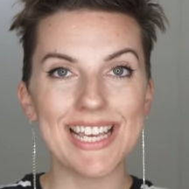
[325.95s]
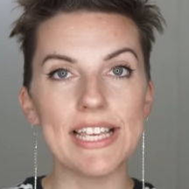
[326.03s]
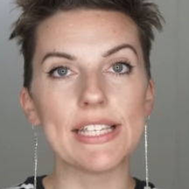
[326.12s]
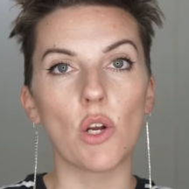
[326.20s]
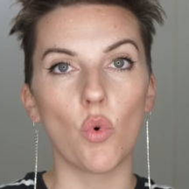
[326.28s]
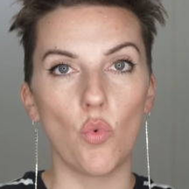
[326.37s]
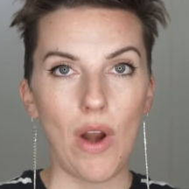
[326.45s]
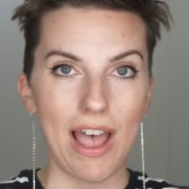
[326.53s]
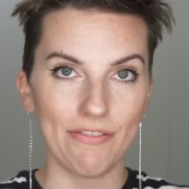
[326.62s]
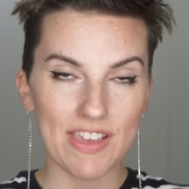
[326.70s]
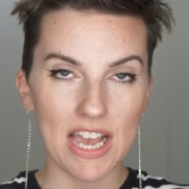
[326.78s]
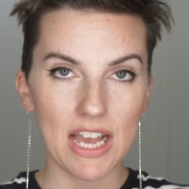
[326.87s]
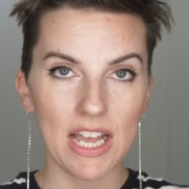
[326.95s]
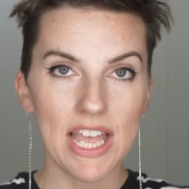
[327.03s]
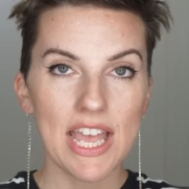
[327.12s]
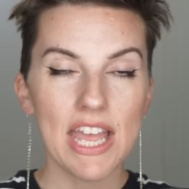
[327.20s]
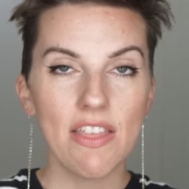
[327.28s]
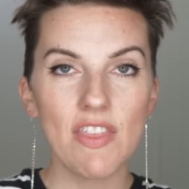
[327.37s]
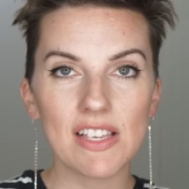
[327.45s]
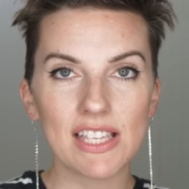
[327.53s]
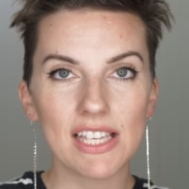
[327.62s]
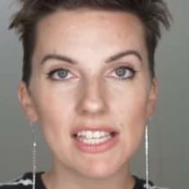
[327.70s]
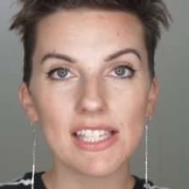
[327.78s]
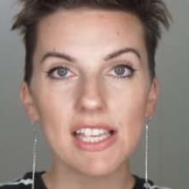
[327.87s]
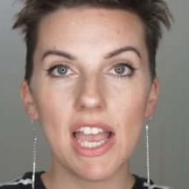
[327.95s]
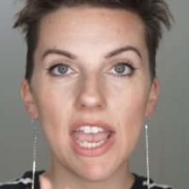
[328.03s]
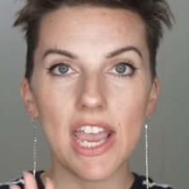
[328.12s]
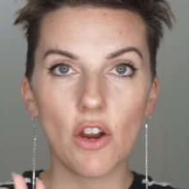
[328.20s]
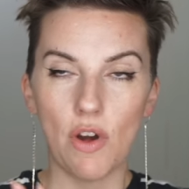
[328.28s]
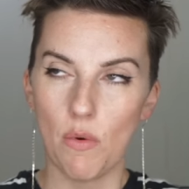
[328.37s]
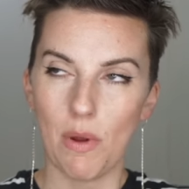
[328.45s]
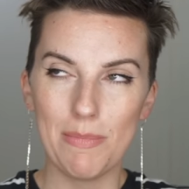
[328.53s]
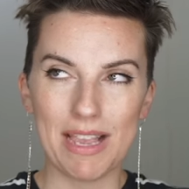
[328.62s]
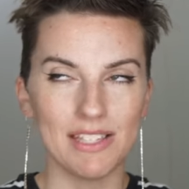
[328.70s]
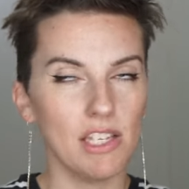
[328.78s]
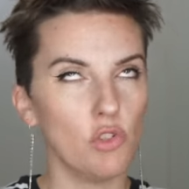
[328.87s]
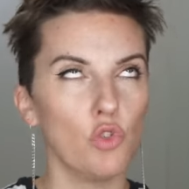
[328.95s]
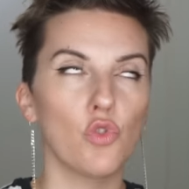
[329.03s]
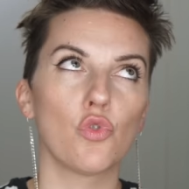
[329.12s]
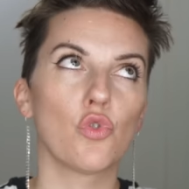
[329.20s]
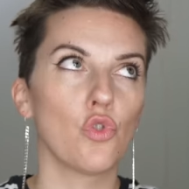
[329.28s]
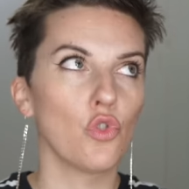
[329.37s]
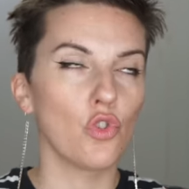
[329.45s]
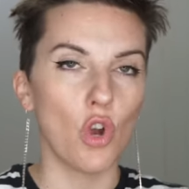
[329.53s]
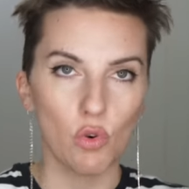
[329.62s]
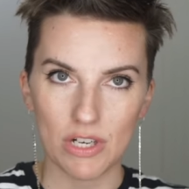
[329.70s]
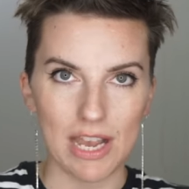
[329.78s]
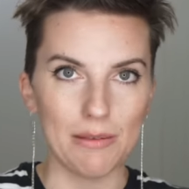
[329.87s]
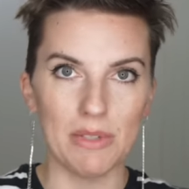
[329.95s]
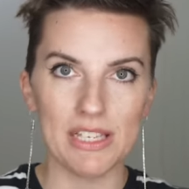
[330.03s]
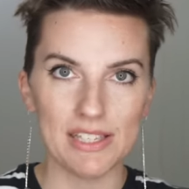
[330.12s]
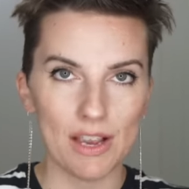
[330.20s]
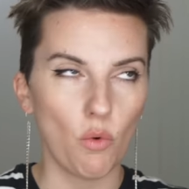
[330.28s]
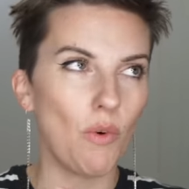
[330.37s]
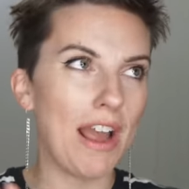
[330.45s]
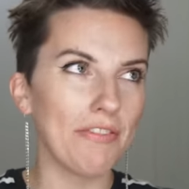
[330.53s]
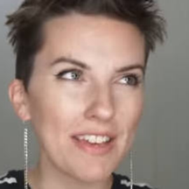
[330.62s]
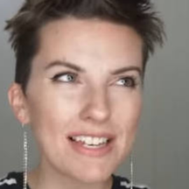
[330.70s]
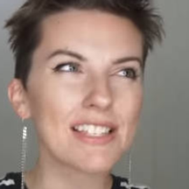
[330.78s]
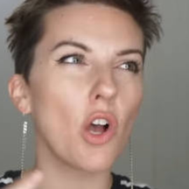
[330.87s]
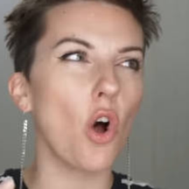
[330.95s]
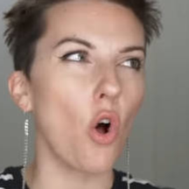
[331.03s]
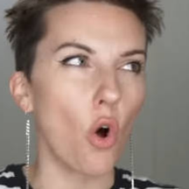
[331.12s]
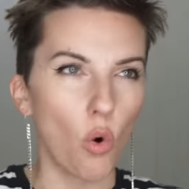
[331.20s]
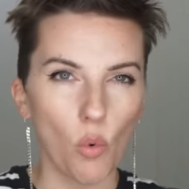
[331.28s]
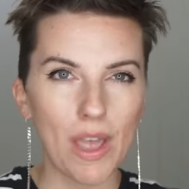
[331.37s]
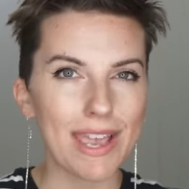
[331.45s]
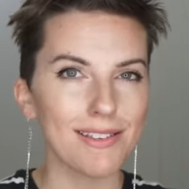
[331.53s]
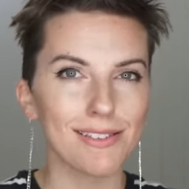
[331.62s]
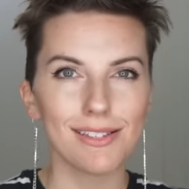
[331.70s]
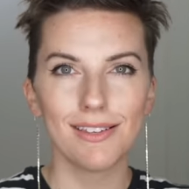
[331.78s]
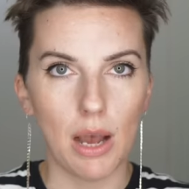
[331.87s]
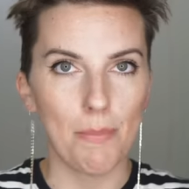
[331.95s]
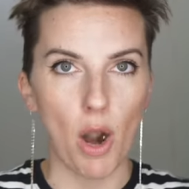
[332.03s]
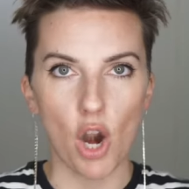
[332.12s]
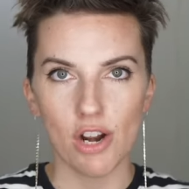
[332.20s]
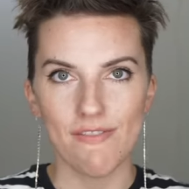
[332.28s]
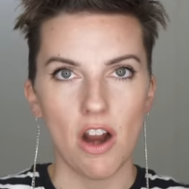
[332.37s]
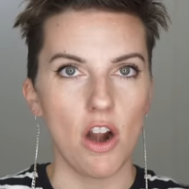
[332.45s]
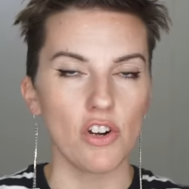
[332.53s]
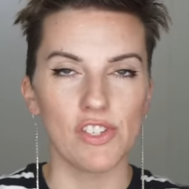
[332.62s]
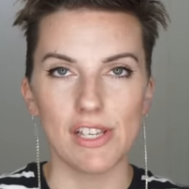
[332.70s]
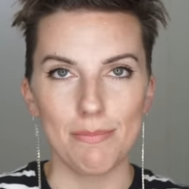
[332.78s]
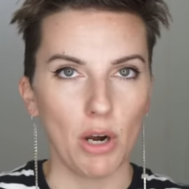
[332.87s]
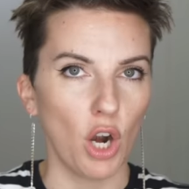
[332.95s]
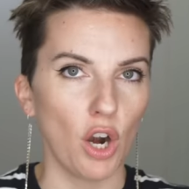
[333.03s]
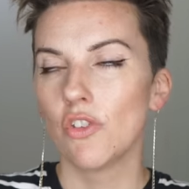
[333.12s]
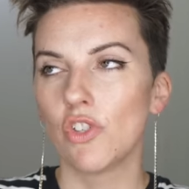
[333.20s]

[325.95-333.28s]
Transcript: is raffia. This is a great one because it's so timeless. Like raffia is always a part of our summer.